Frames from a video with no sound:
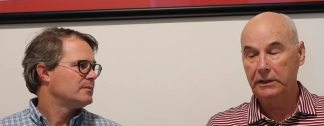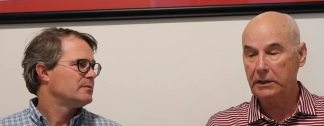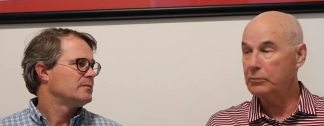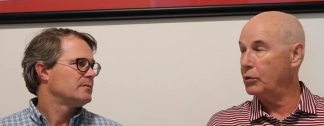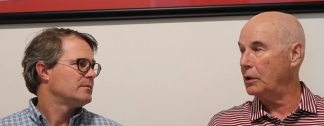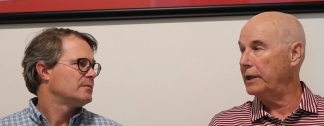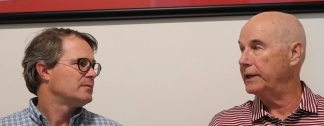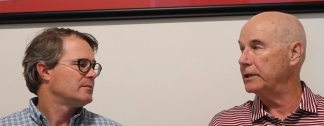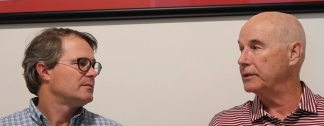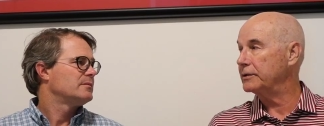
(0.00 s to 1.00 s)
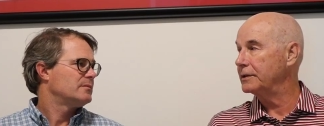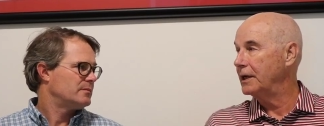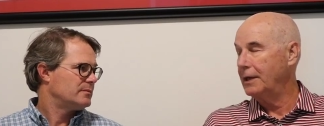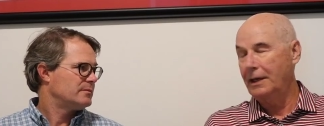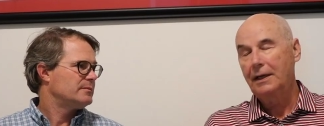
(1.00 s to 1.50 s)
Speaker 1: good players
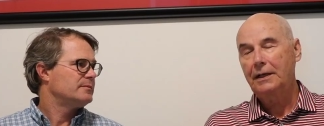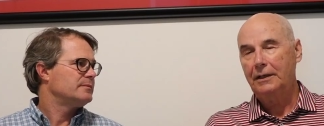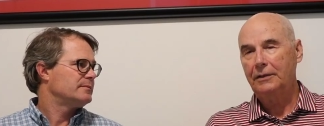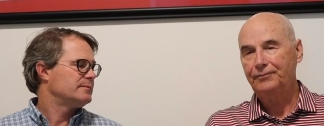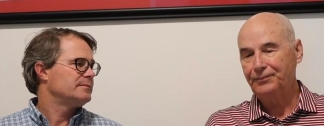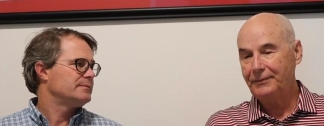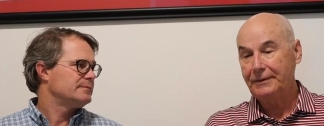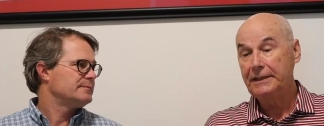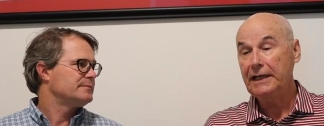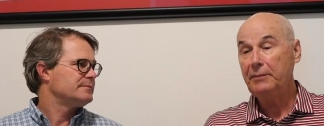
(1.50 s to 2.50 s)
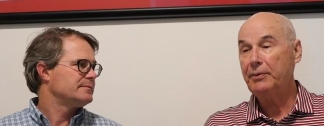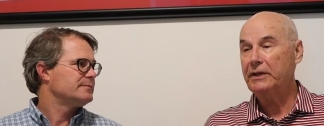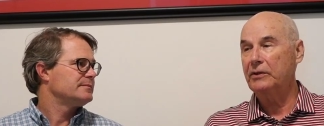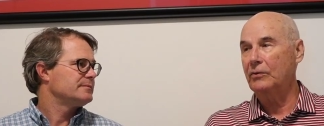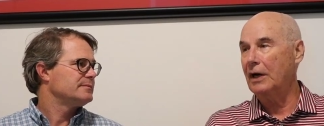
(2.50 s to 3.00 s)
deep
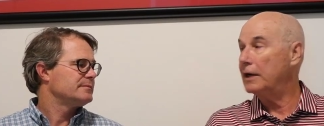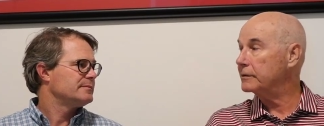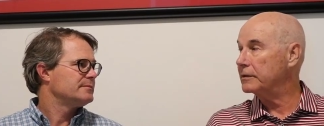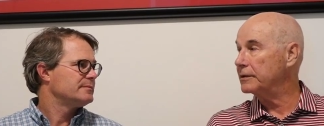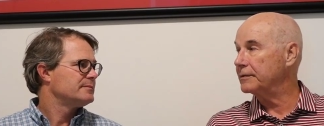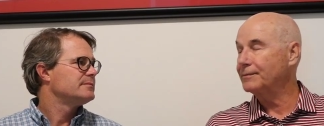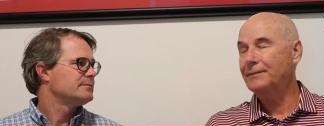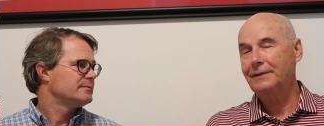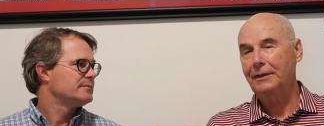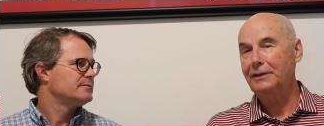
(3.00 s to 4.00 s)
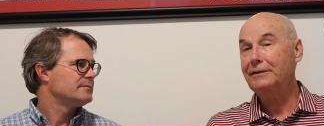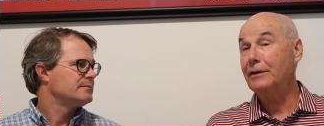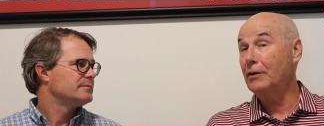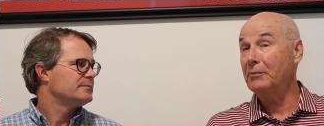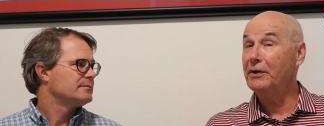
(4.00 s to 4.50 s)
in the roster. So it's
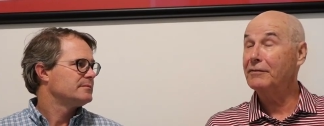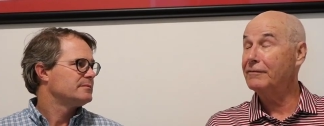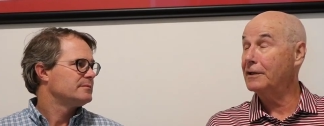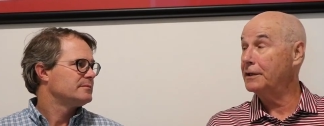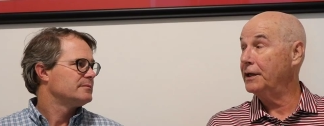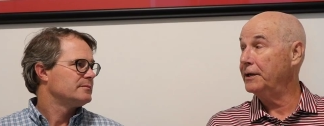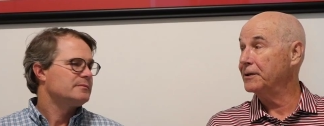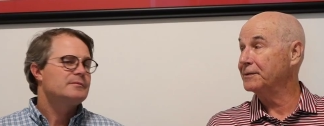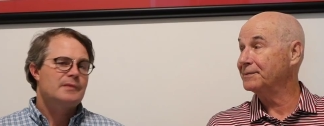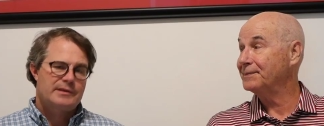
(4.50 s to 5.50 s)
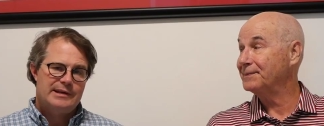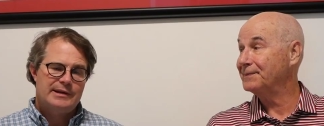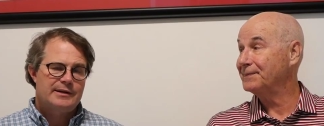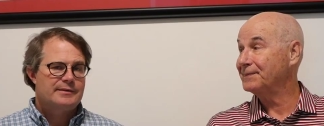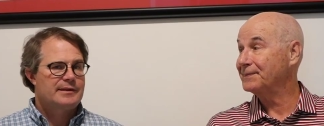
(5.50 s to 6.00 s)
going to be a fun year.
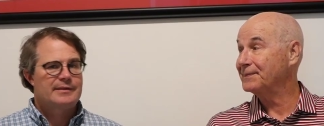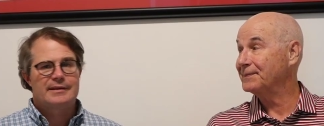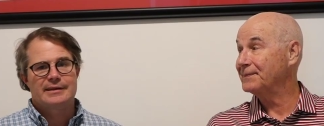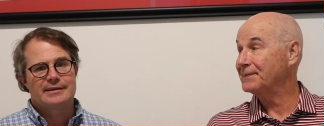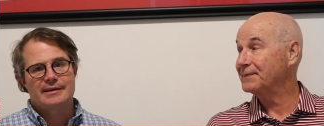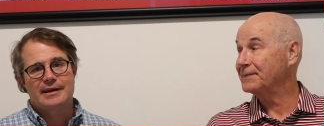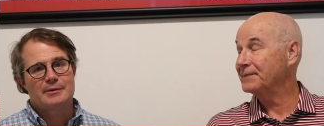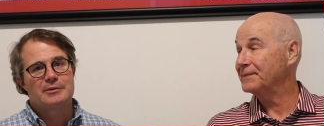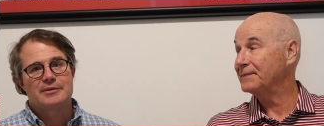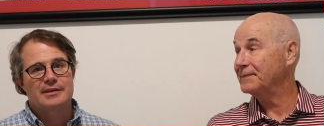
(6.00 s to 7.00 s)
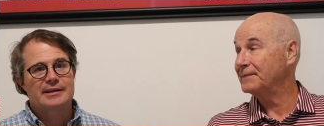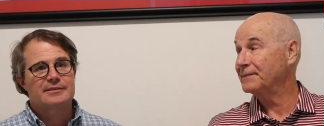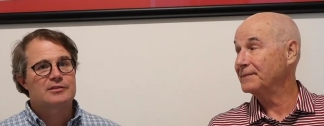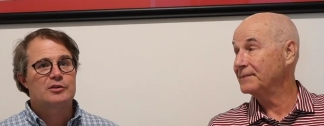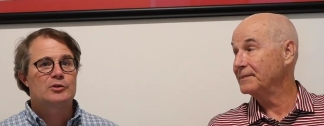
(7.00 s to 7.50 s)
Speaker 2: Yeah, and then I would
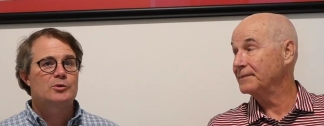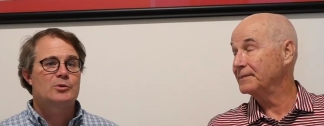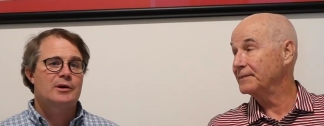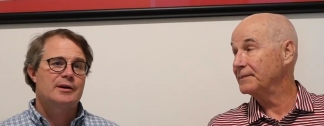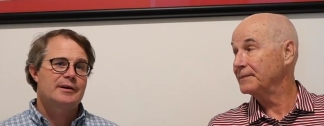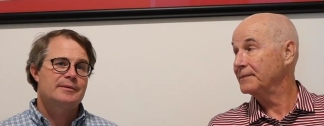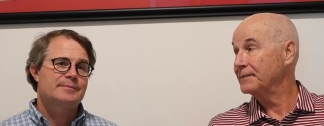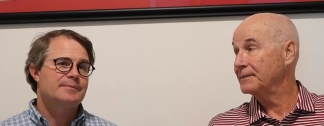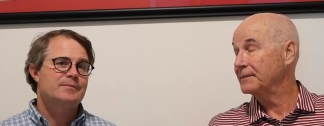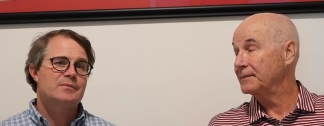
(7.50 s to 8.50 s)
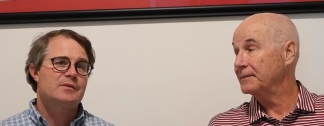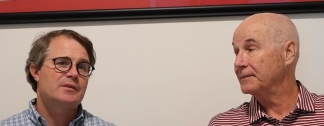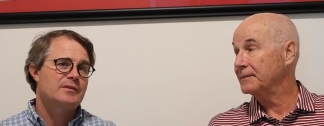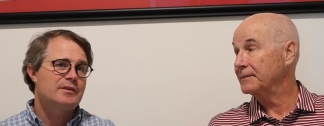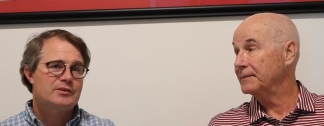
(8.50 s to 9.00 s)
think too, uh,
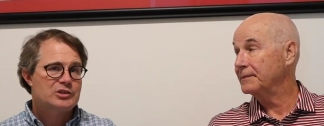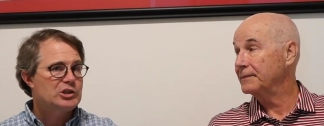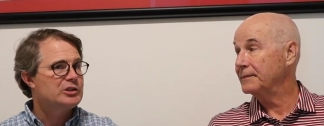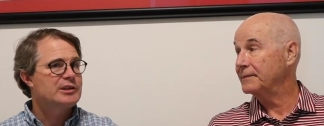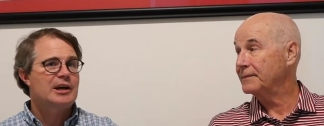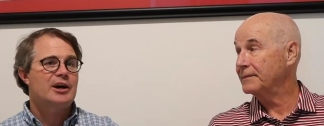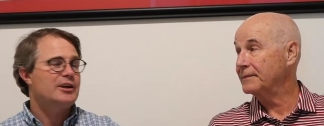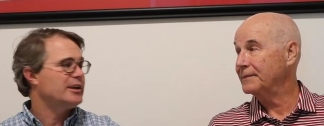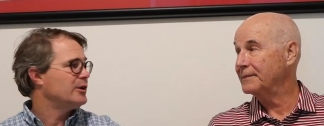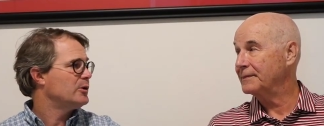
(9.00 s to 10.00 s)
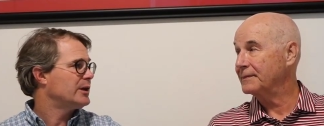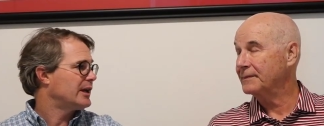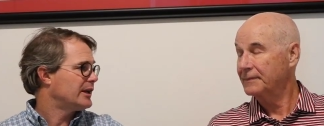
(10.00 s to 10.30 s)
there's good continuity.